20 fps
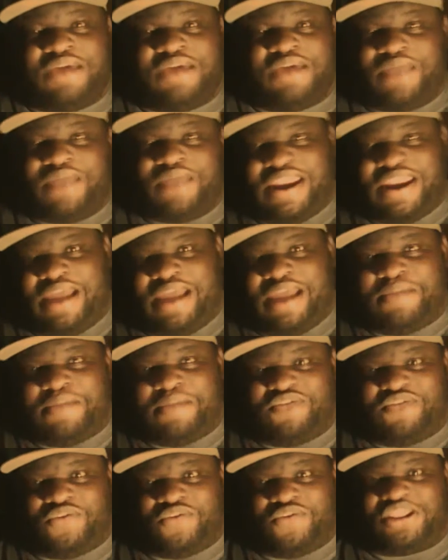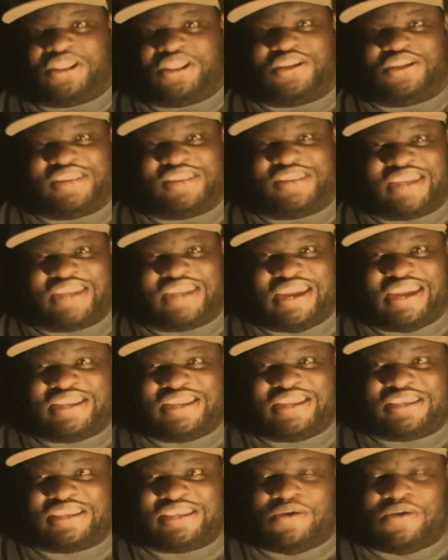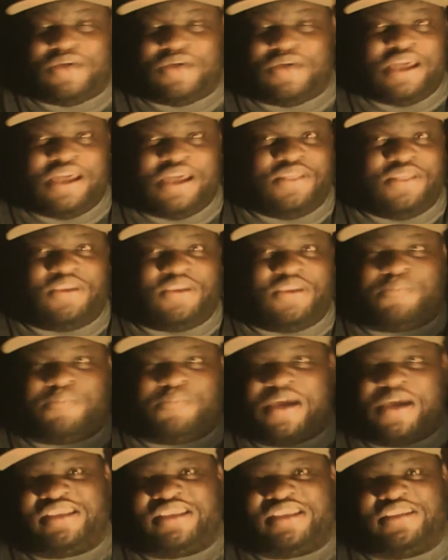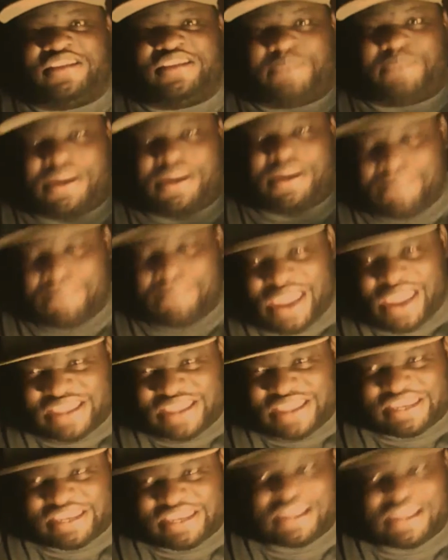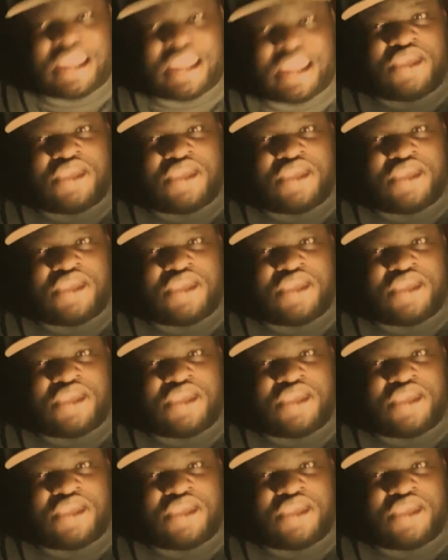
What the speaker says: Right now, I'm at 413, so the response has been amazing.